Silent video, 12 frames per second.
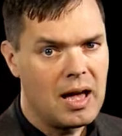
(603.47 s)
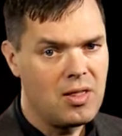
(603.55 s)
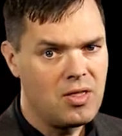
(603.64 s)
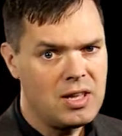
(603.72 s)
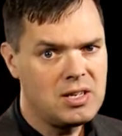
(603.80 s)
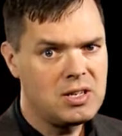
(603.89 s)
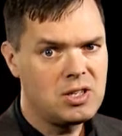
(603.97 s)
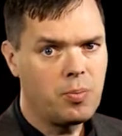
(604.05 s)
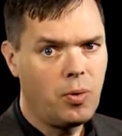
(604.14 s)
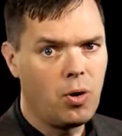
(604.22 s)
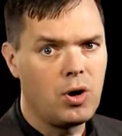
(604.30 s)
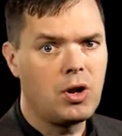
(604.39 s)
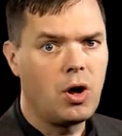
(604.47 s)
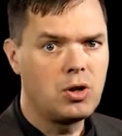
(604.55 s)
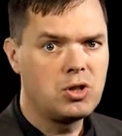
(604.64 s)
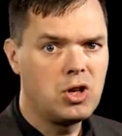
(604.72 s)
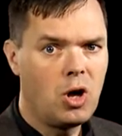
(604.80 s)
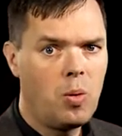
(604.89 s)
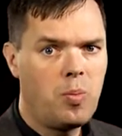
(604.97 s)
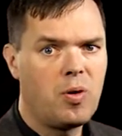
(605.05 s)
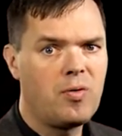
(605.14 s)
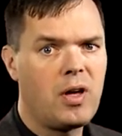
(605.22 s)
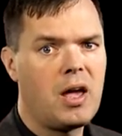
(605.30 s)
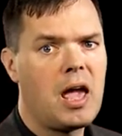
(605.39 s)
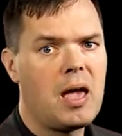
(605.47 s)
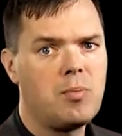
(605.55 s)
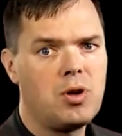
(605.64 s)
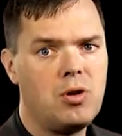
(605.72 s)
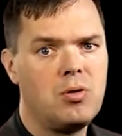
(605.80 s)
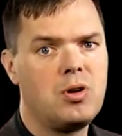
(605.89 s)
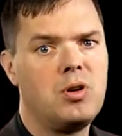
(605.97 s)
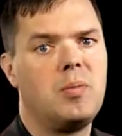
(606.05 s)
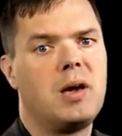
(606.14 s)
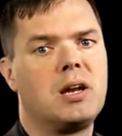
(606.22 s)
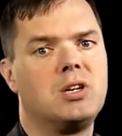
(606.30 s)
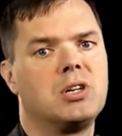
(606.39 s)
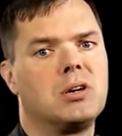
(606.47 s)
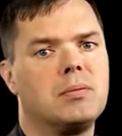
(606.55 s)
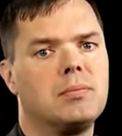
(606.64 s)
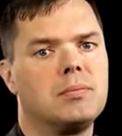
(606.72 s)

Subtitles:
and this is deployed on top of a MQ queue manager.